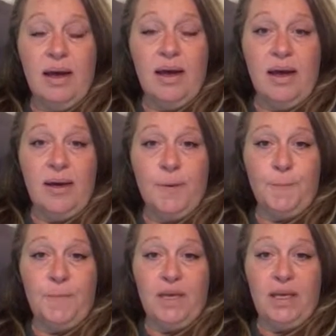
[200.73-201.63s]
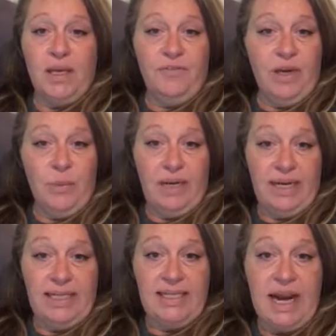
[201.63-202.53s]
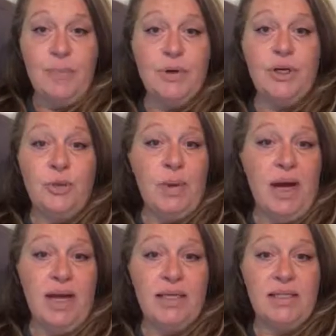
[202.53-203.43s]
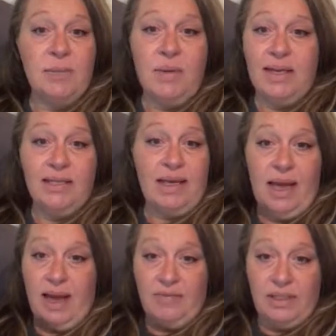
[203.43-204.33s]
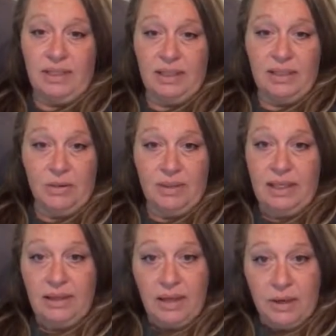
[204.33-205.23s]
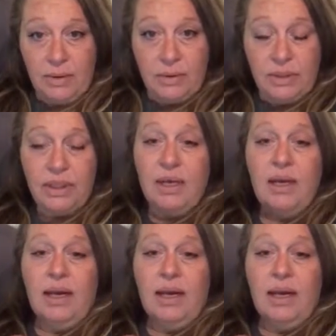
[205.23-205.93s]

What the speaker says: If anyone needs diaper coupons, because I obviously don't need those,